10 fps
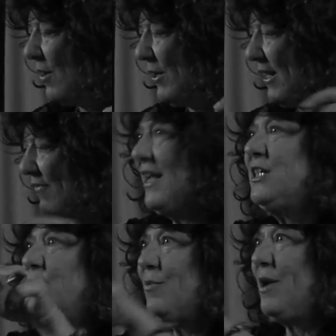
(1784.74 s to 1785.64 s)
We lived
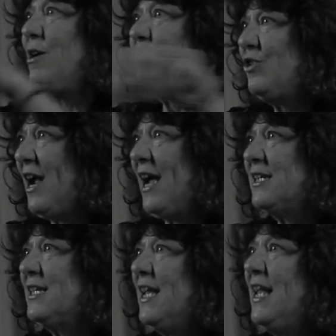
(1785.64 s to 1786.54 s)
next to the railroad
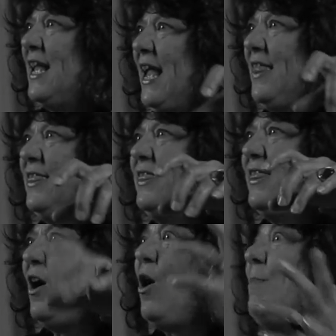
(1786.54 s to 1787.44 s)
tracks, and
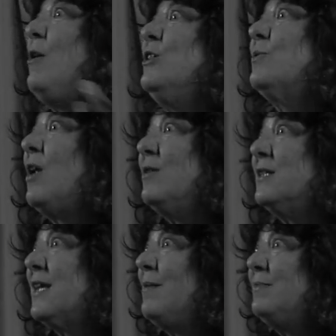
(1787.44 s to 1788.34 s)
the hobos would
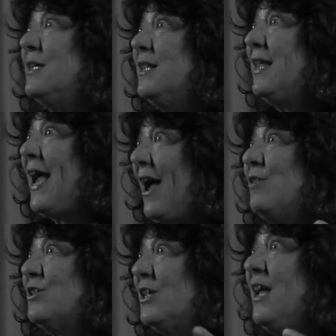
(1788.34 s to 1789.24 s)
always come to the
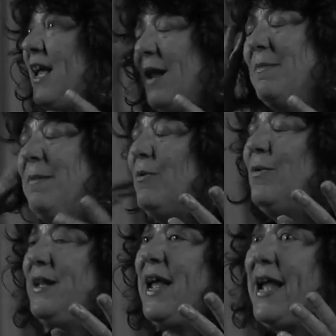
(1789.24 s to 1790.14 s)
house. And I remember
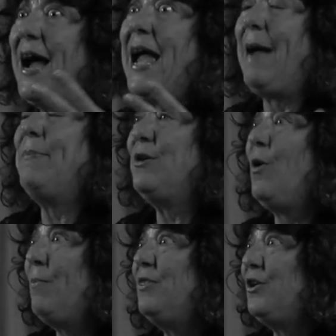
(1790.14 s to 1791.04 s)
one day I happened
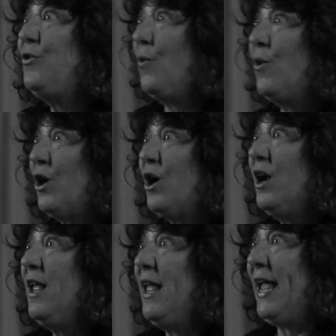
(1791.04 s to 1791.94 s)
to open the door,
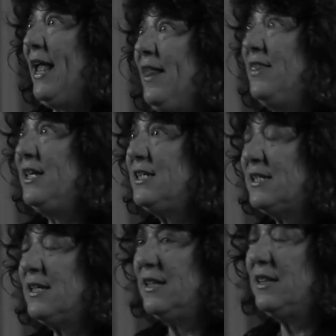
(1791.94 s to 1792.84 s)
and this
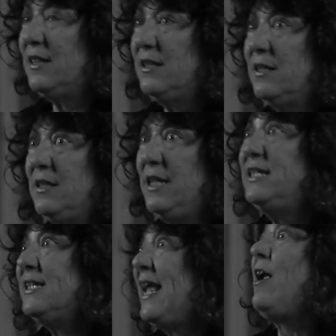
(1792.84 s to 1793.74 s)

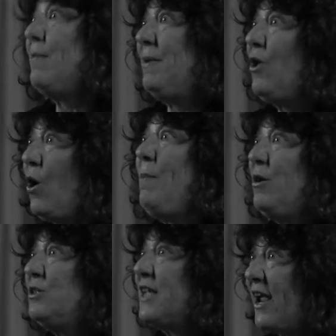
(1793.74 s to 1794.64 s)
he scared me. The
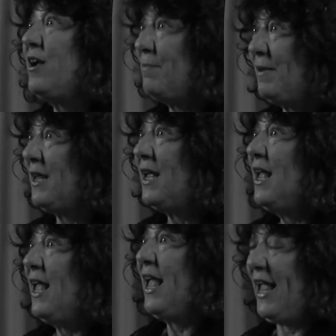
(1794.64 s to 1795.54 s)
hobo scared me,
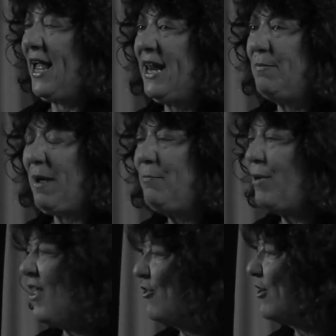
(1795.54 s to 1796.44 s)
and my
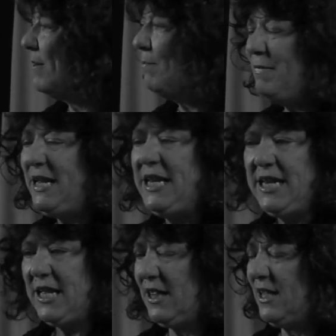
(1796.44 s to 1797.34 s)
brother
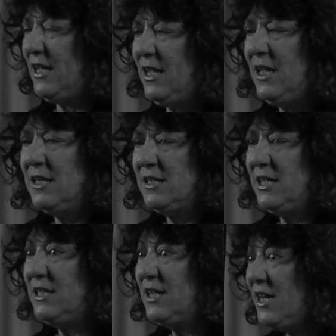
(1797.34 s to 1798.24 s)
immediately
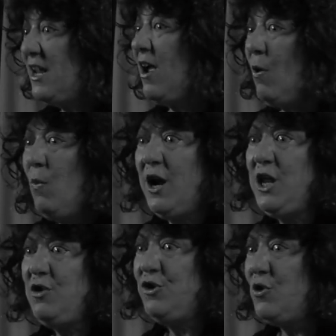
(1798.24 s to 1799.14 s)
said, "Danielle, what
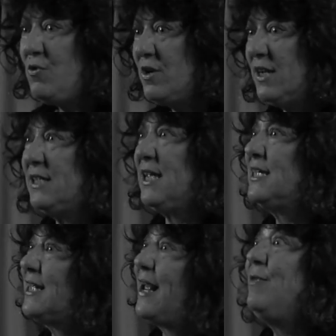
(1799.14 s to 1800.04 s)
are you doing?" Because I
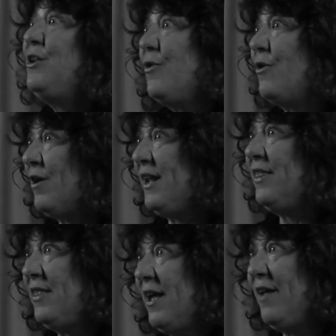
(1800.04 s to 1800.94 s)
slammed the door,
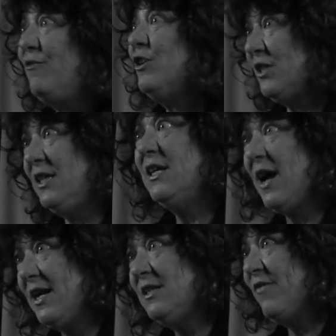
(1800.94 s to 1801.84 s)
and unfortunately, in the
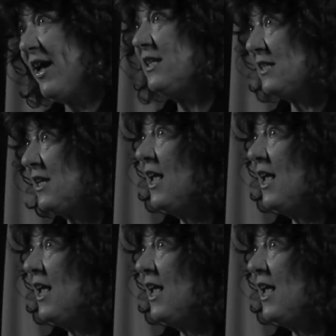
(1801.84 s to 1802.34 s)
guy's face.